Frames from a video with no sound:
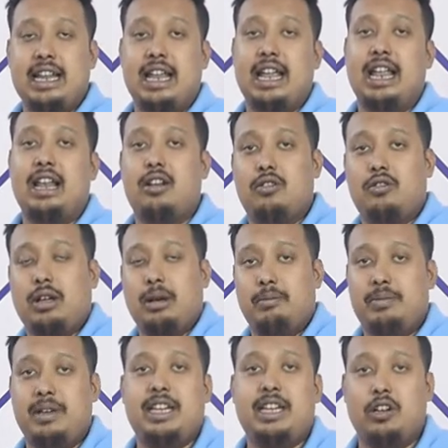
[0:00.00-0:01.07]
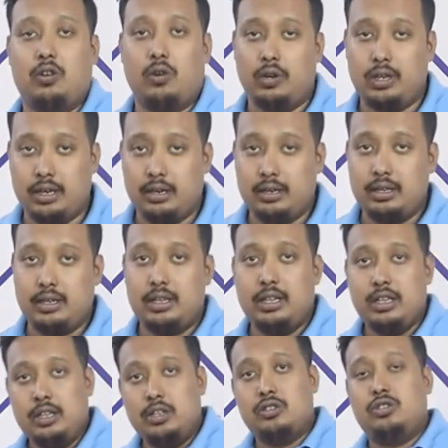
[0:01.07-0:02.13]
and complete your order.
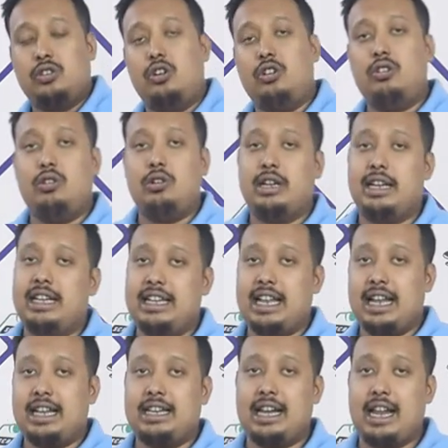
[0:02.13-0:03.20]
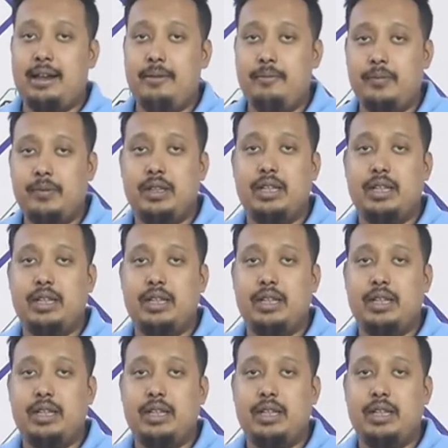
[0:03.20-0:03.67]
So in that time,